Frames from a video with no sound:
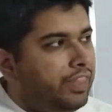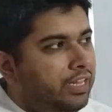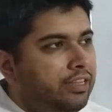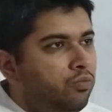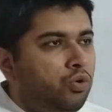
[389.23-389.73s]

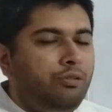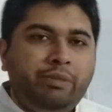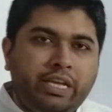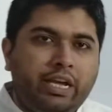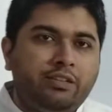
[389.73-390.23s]
then there
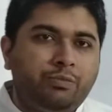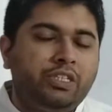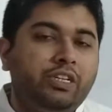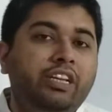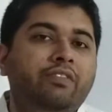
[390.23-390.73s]
won't be as
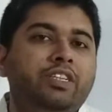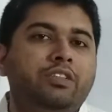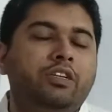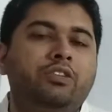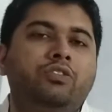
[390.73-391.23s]
much
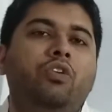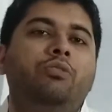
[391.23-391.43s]
investors